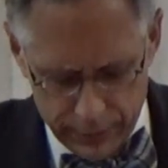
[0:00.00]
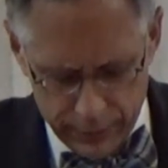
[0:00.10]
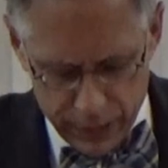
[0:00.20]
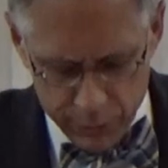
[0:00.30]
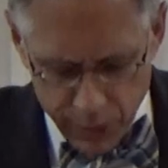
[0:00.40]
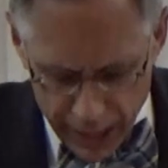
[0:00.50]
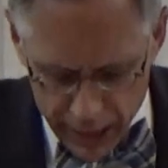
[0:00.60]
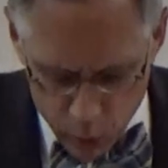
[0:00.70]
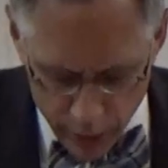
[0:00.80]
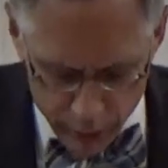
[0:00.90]
A spy
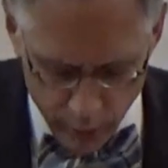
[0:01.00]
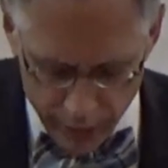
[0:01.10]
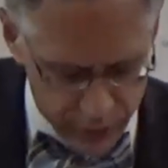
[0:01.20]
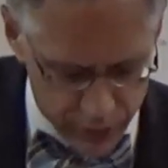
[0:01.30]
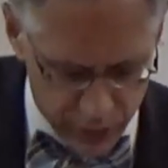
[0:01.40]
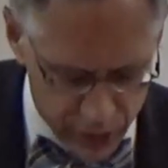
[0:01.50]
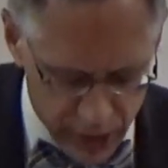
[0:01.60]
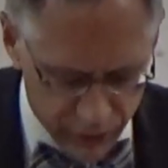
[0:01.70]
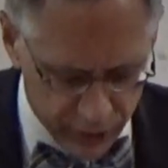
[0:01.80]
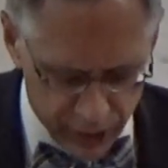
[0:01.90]
is one who enters
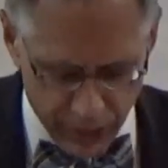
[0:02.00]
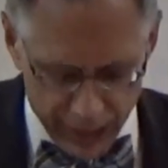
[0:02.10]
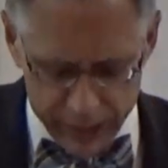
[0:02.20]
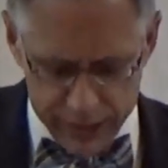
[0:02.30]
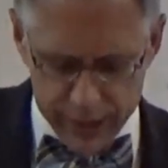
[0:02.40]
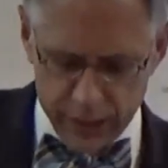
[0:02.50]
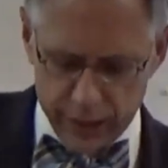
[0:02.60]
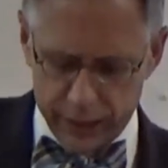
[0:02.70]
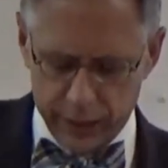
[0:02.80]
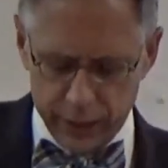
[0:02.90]
deceitfully by
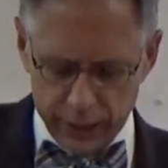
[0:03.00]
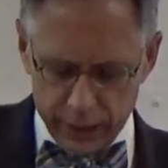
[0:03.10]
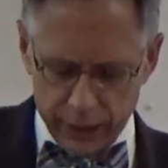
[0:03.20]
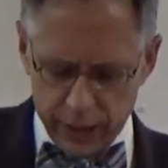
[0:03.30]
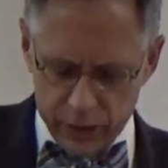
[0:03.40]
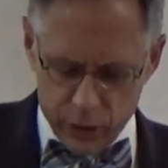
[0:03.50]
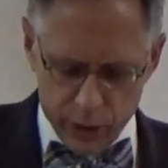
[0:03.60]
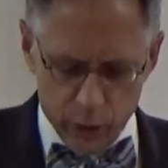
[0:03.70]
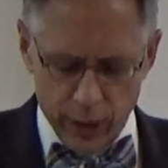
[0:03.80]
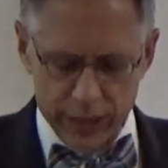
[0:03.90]
concealing his
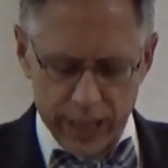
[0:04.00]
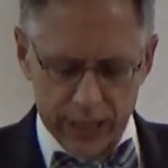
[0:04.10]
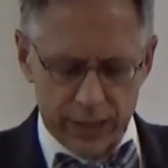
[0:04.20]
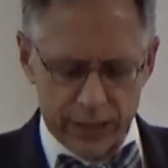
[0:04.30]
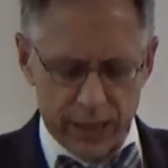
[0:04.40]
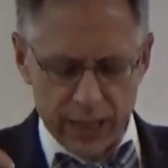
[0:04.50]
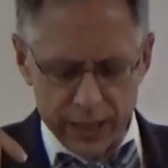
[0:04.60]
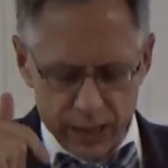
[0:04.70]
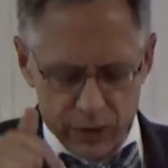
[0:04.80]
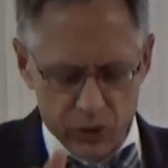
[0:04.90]
true identity
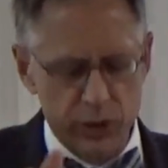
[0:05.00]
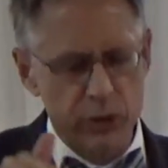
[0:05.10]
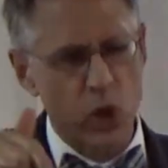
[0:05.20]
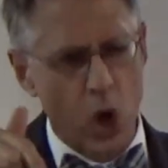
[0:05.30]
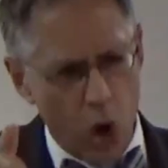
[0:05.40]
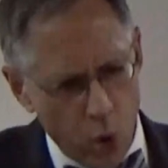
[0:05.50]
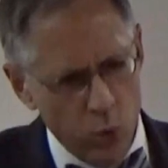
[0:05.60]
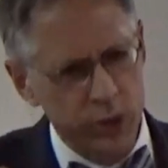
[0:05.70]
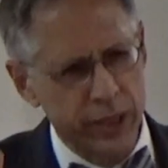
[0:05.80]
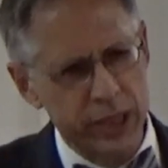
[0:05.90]
and considers
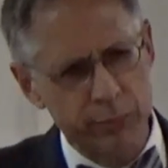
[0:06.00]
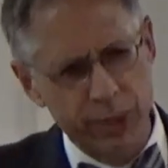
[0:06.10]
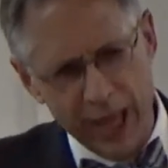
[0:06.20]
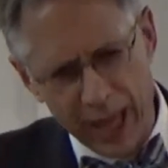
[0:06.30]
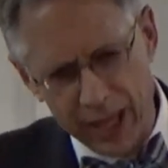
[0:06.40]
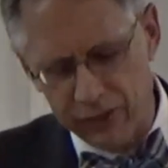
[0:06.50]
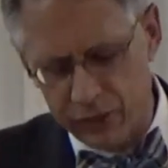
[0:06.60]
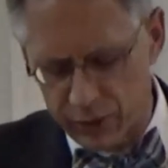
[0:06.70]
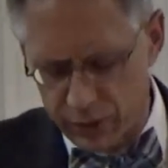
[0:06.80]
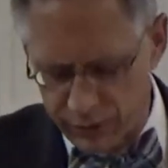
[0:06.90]
only the
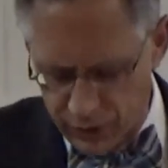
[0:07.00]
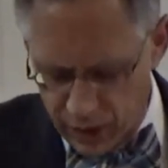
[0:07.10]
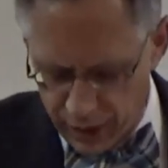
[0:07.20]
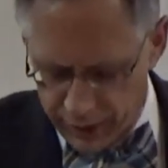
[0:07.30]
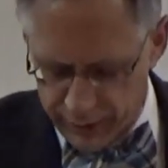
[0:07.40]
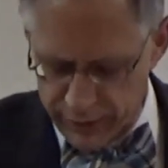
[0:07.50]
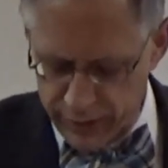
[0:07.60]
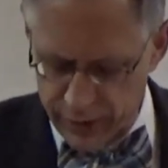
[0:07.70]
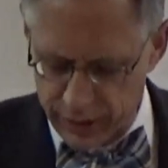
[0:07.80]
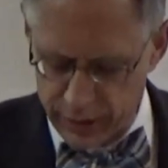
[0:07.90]
behavior of
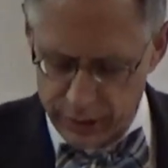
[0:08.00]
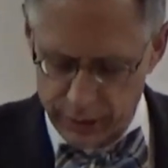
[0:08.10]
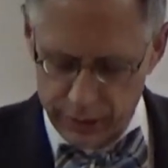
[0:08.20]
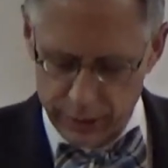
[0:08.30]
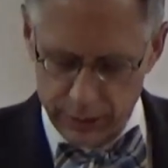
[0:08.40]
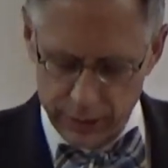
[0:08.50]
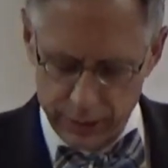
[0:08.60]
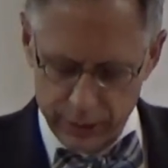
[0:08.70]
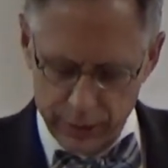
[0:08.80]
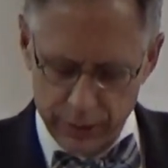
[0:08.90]
others,
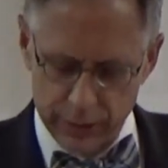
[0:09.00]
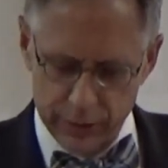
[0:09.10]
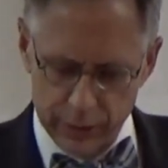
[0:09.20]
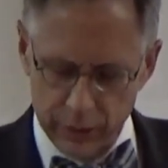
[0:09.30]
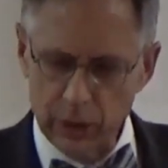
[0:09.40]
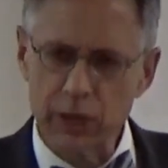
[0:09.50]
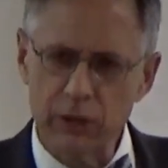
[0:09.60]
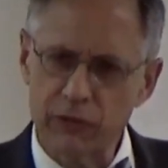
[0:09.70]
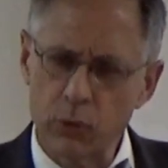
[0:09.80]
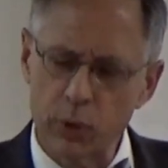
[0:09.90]
looking
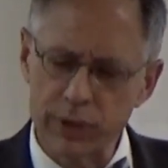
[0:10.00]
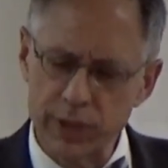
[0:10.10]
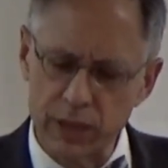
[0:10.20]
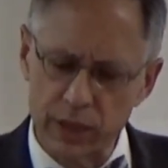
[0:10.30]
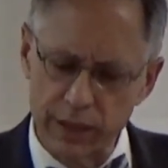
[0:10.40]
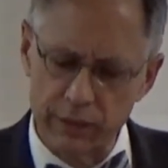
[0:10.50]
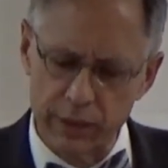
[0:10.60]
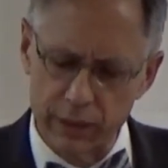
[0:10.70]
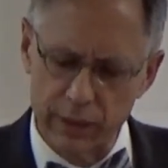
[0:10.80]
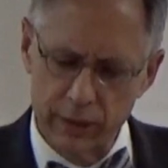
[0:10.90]
for and declaring